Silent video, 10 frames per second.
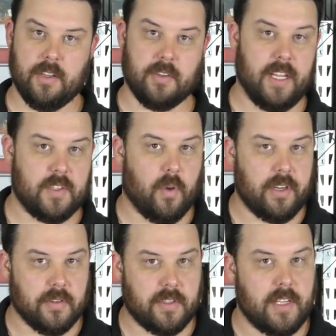So that's why
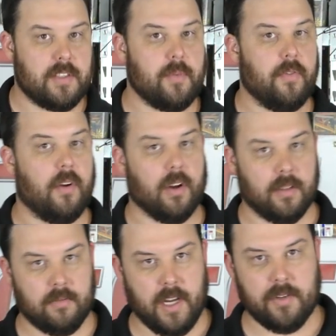you'll see some of
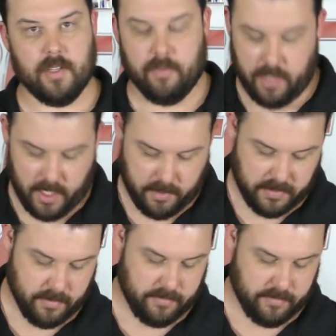our entry level cams